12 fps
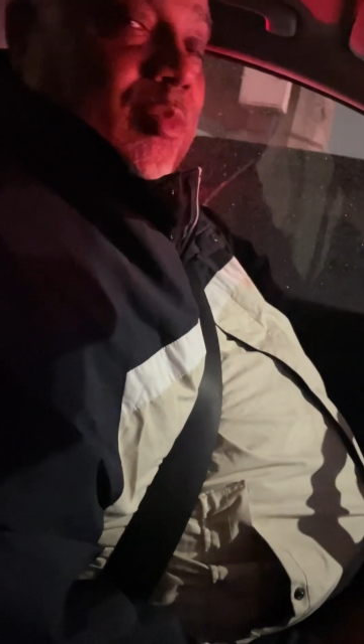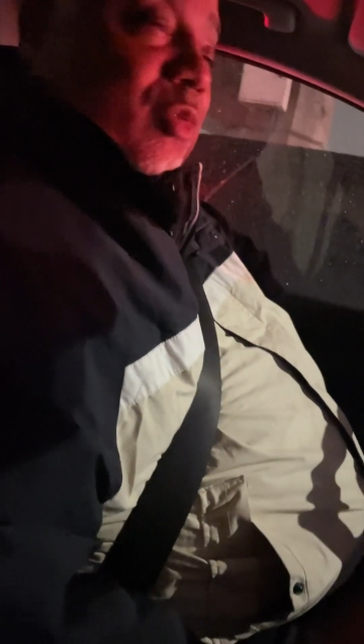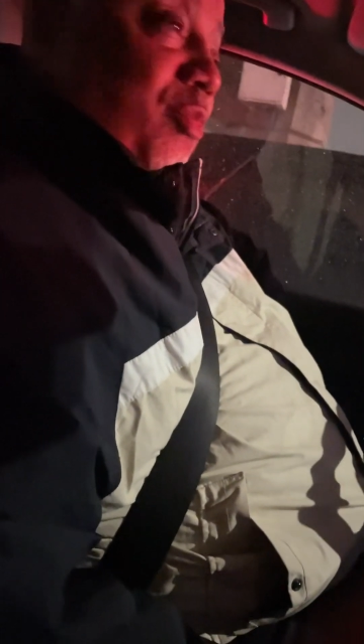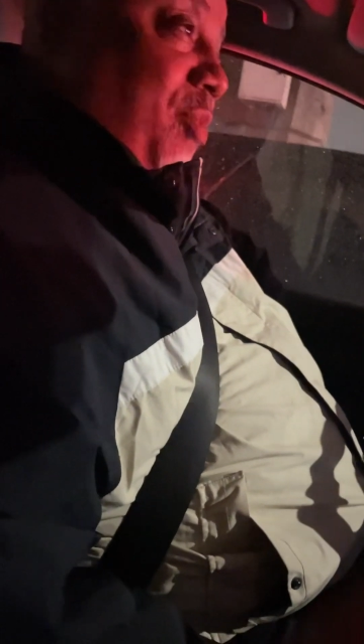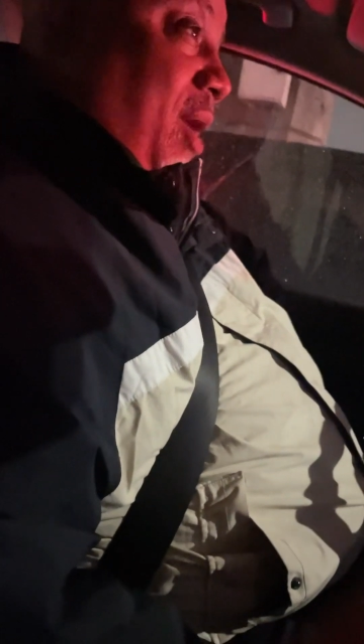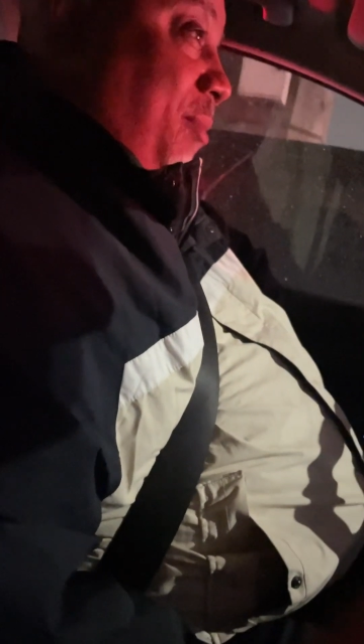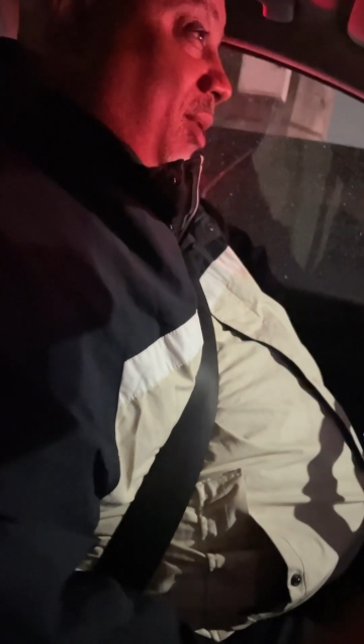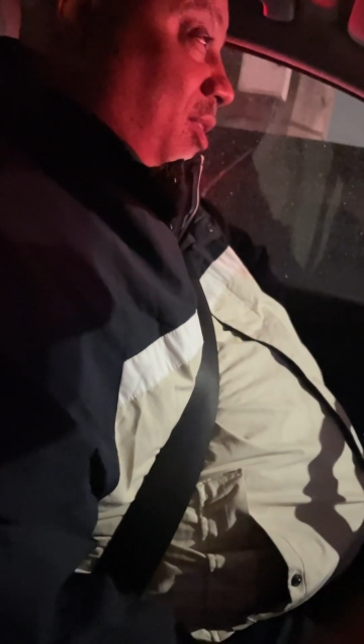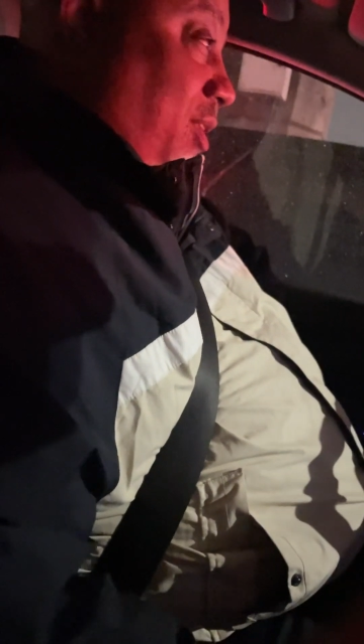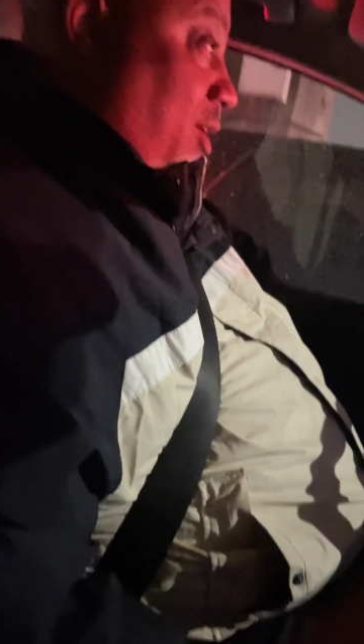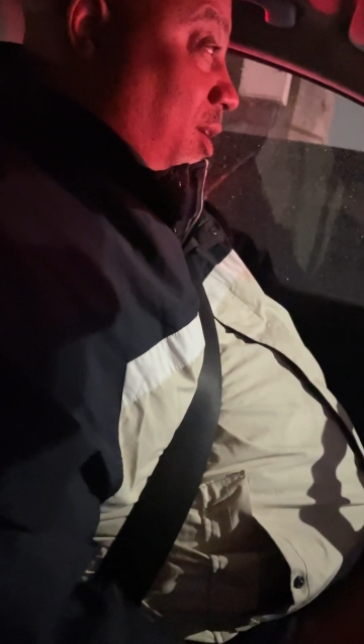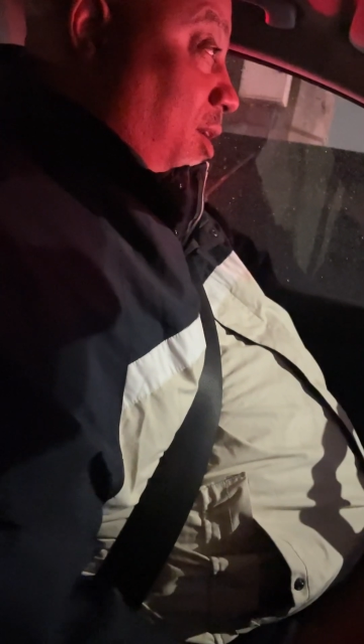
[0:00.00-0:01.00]
most popular
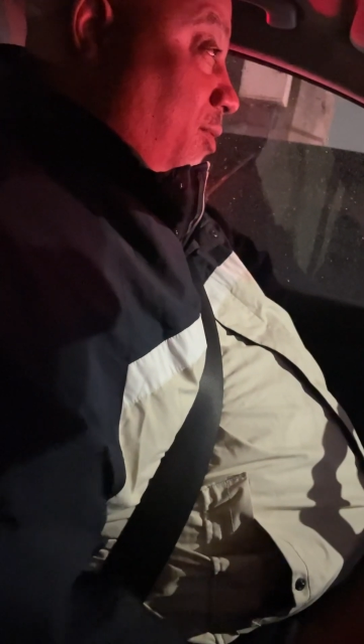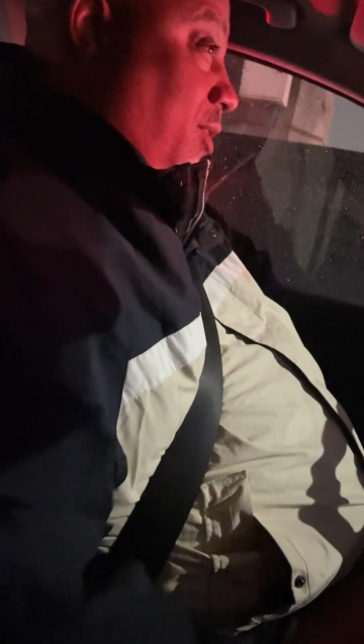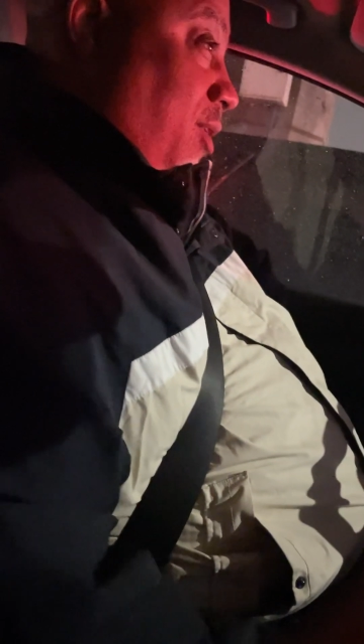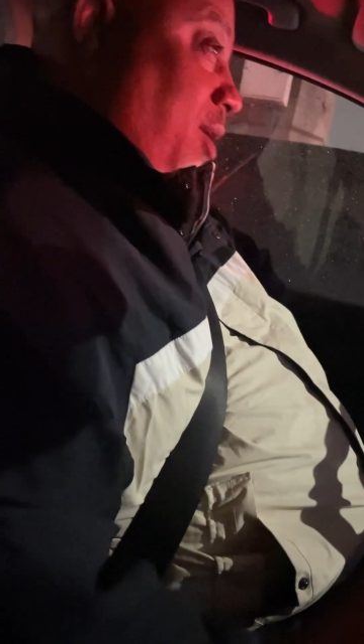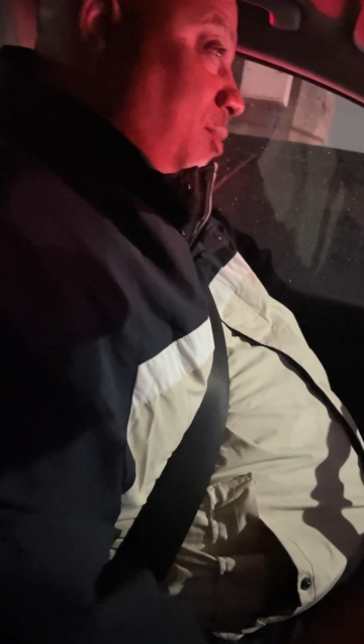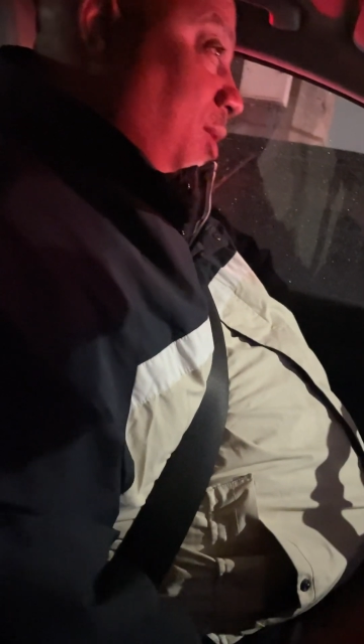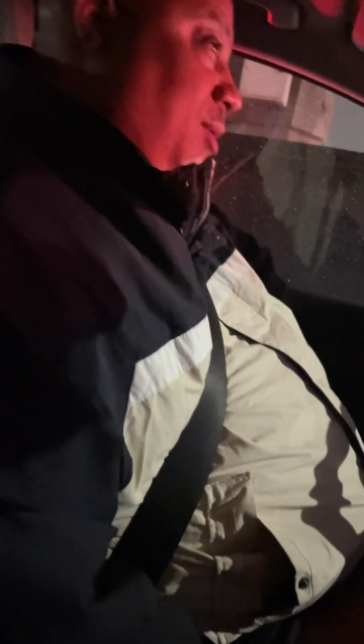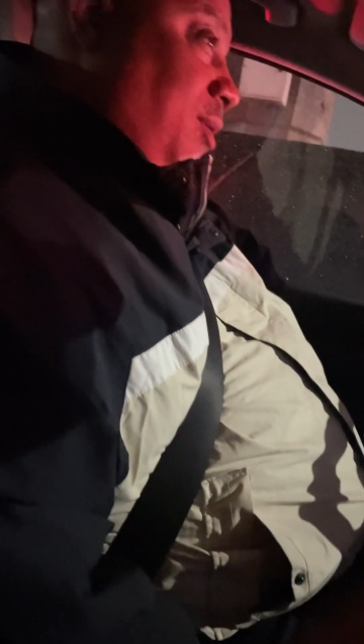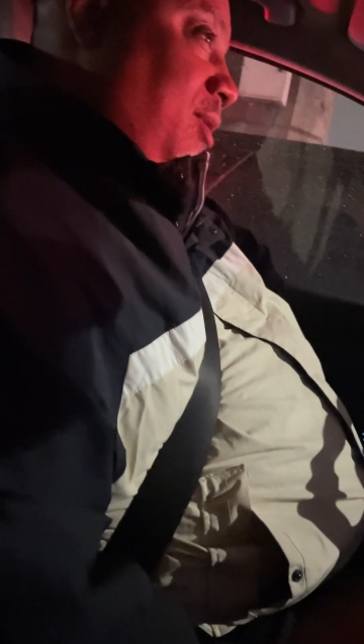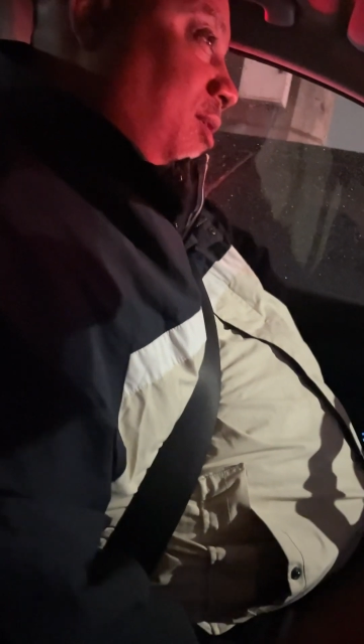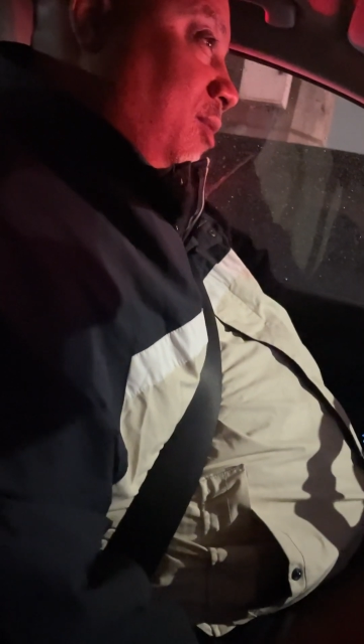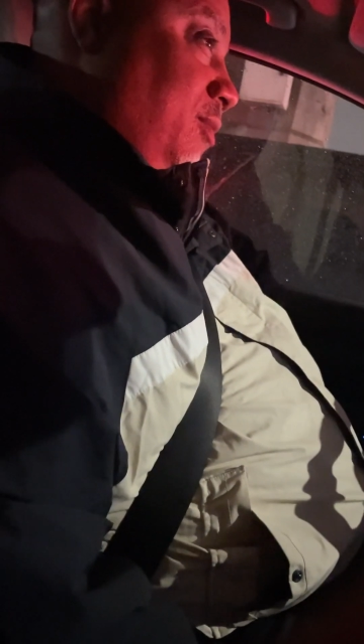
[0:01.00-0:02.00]
thing ever. I
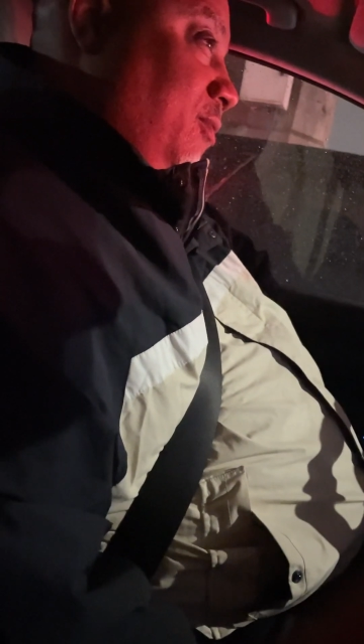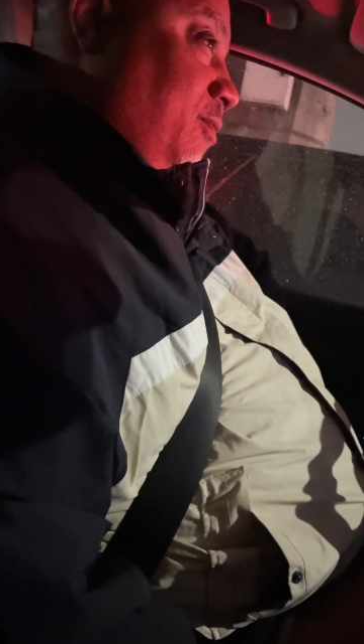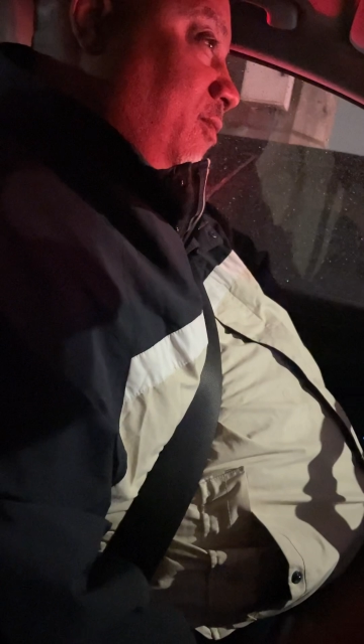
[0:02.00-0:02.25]
mean,